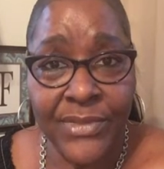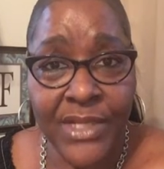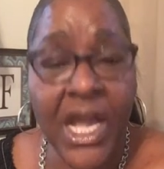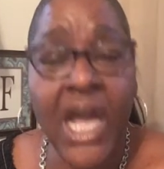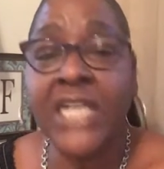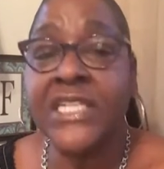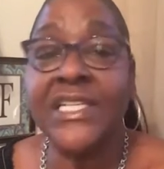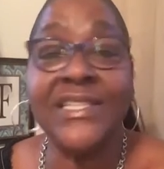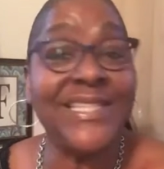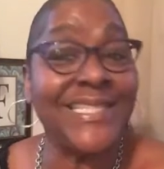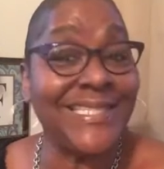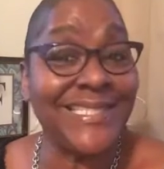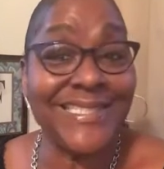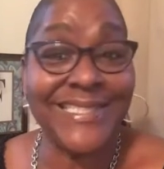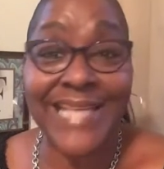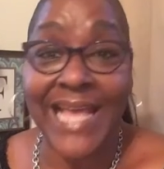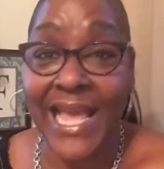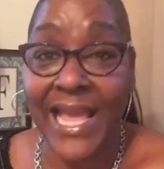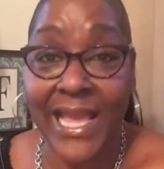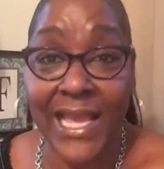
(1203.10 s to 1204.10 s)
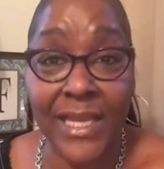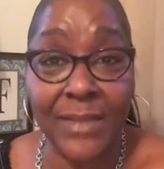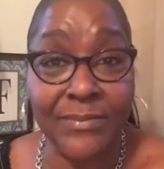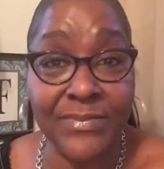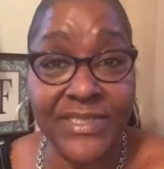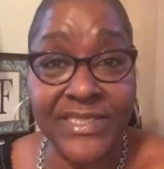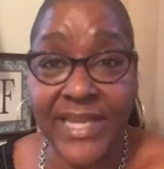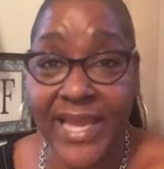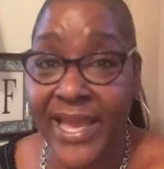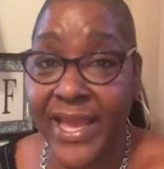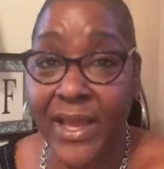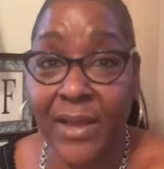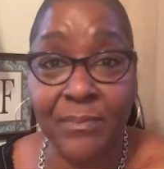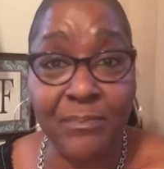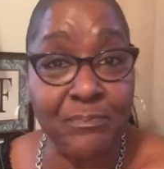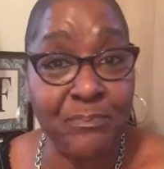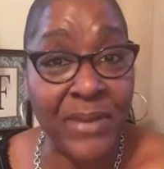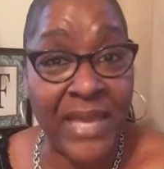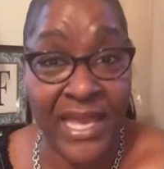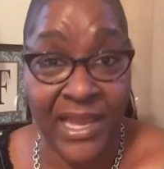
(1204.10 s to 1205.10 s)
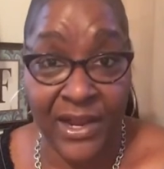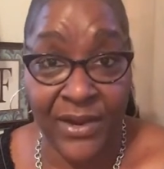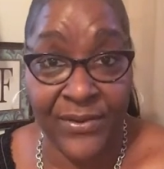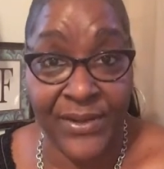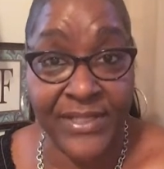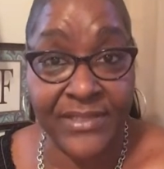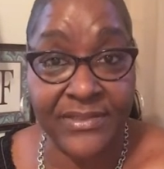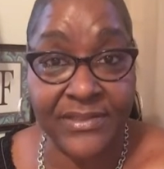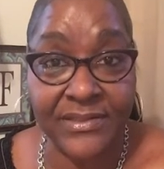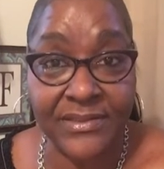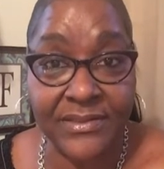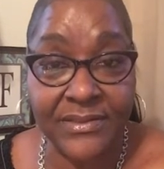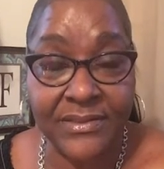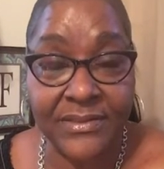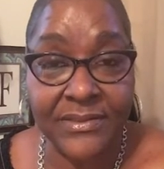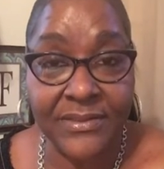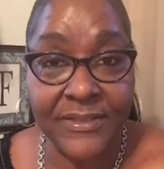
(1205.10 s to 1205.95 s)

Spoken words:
under the same damn parents